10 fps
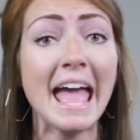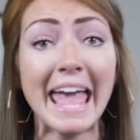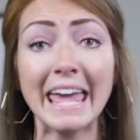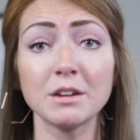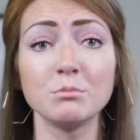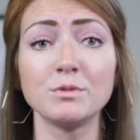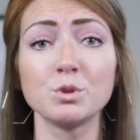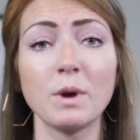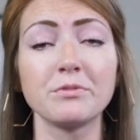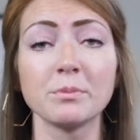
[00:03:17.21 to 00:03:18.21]
and moved
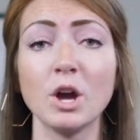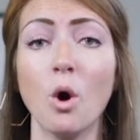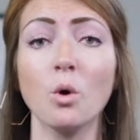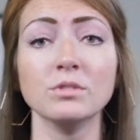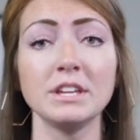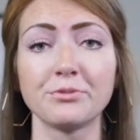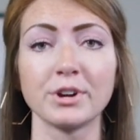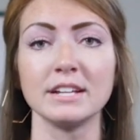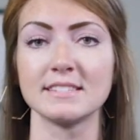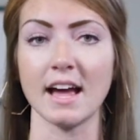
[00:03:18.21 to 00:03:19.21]
away from the only
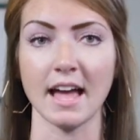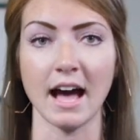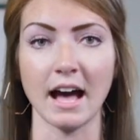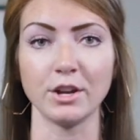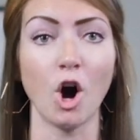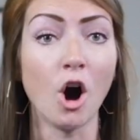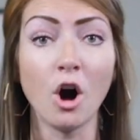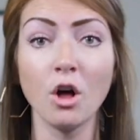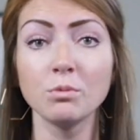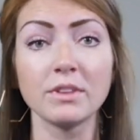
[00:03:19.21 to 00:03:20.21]
friends I had,
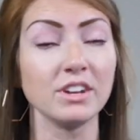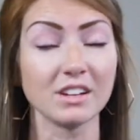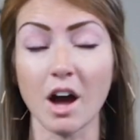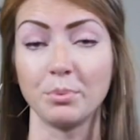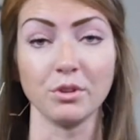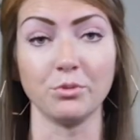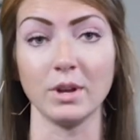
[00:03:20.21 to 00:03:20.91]
all within a couple of